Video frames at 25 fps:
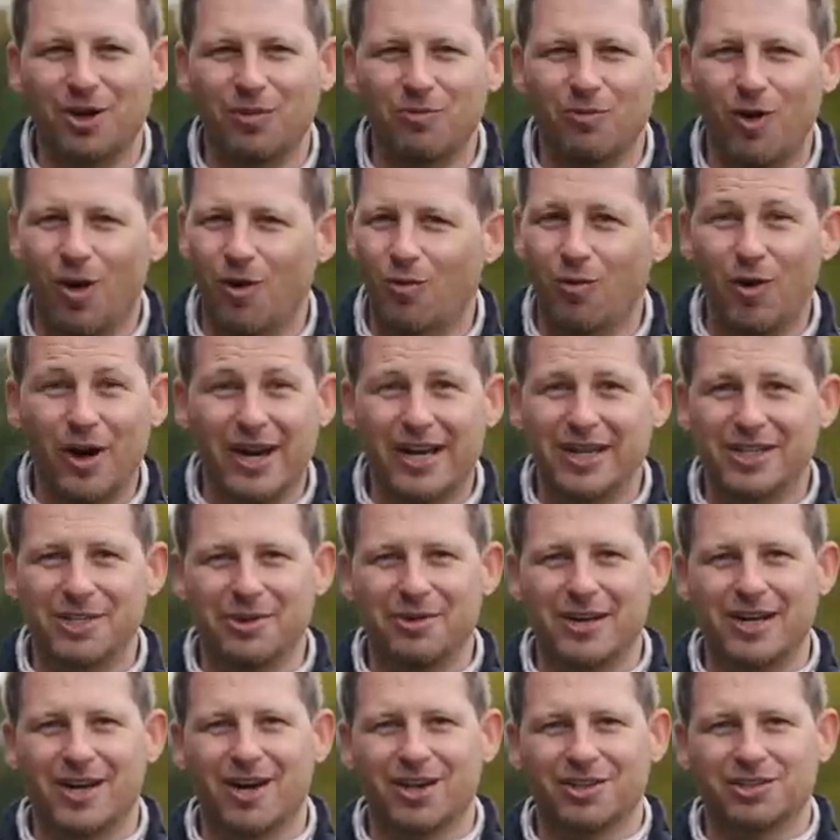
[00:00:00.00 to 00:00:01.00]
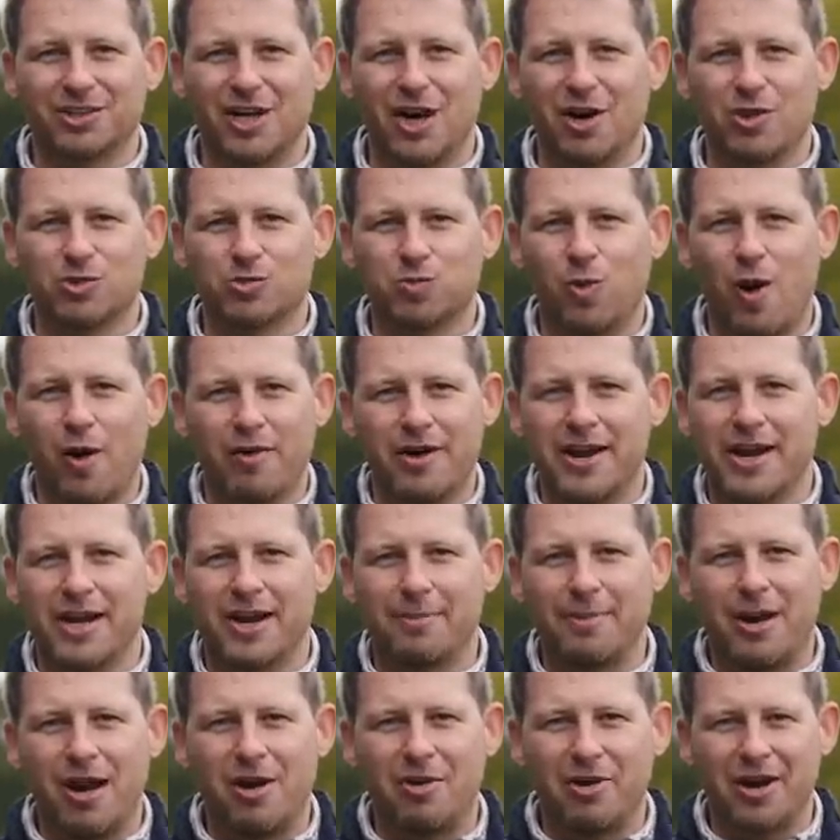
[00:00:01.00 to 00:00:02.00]
on what we're doing ourselves, worrying
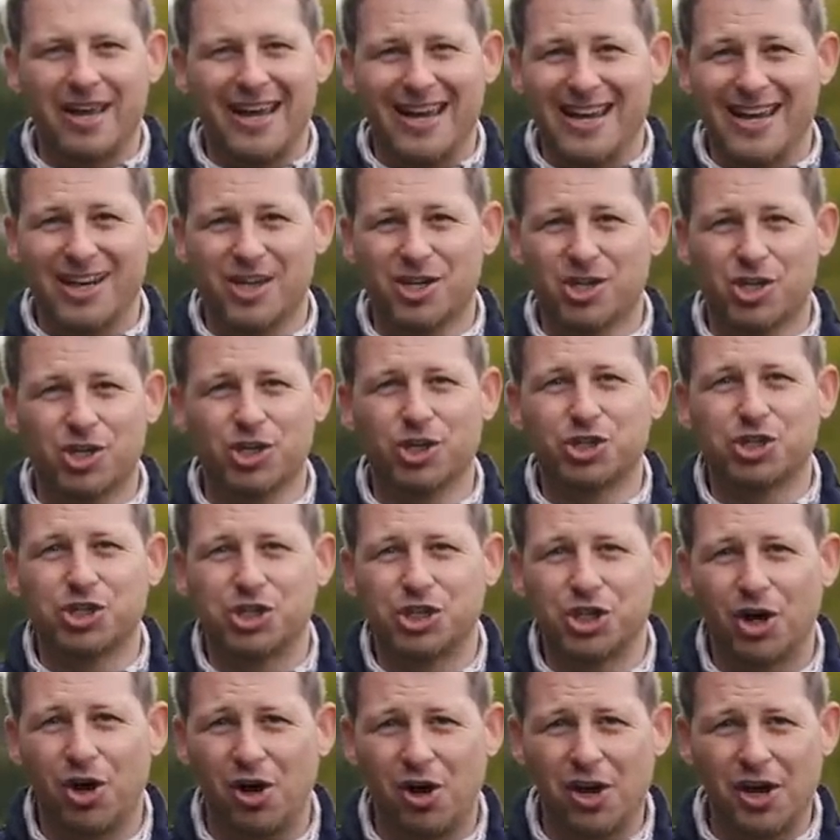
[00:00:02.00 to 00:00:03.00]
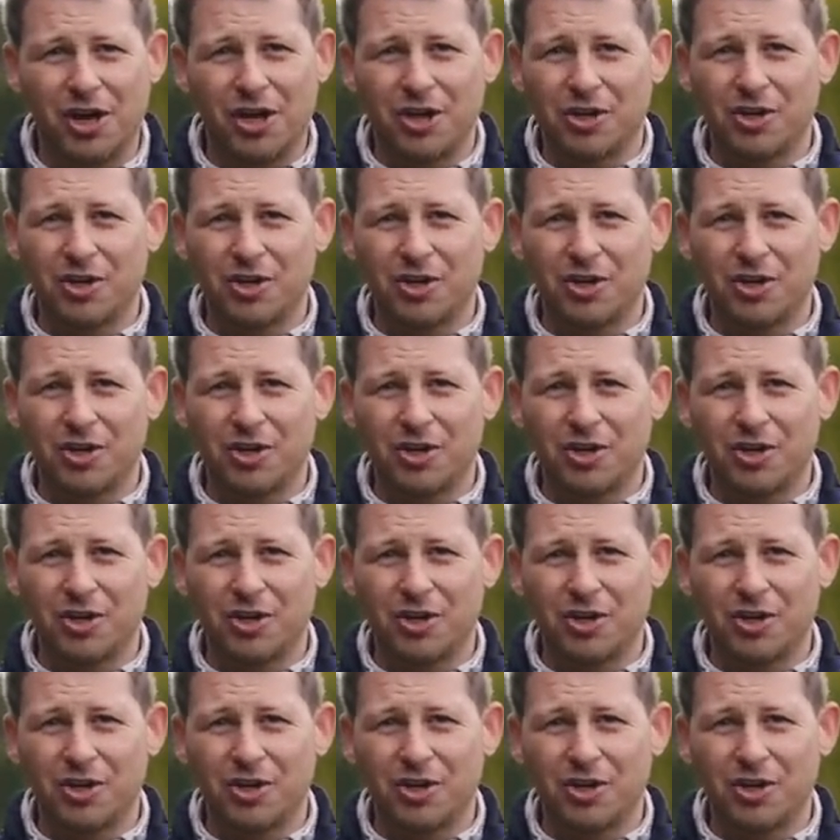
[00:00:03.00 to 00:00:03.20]
about hitting a good shot,